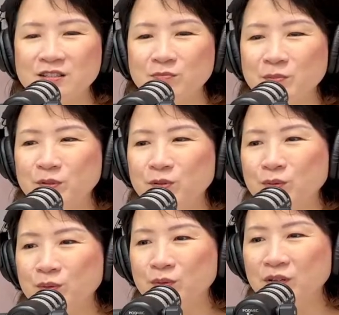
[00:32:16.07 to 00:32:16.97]
and lots of people
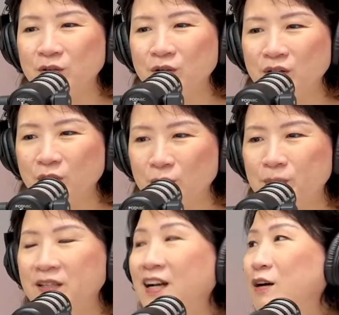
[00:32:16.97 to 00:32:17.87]
who
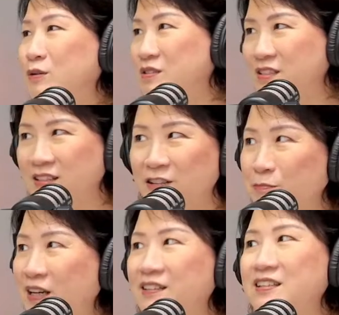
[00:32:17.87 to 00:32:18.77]
open house and
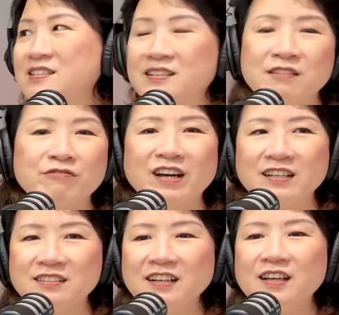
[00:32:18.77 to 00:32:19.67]
have parties and
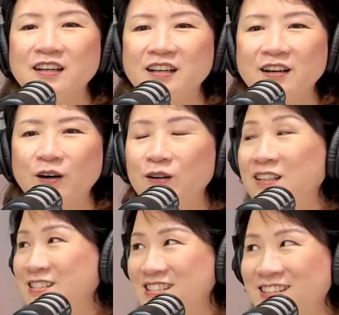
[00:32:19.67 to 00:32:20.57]
invite all
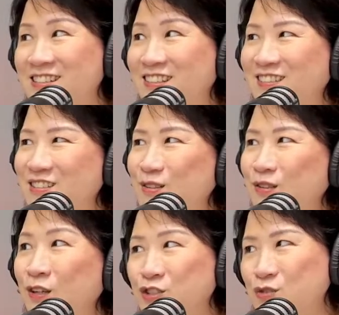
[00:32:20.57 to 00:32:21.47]
and sunder.
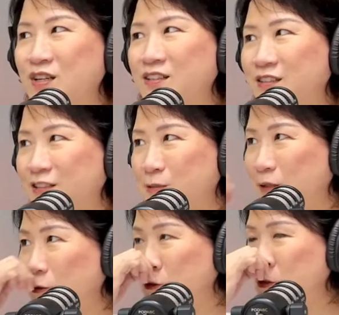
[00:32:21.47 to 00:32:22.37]
So not just relatives,
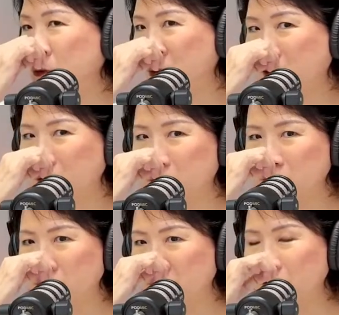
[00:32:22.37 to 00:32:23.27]
but also
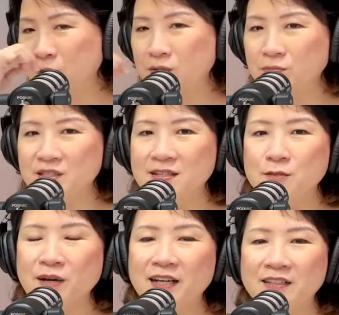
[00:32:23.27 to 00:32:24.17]

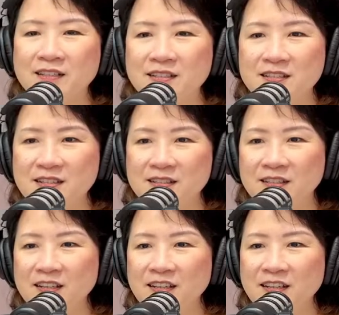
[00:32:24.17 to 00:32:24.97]
business partners and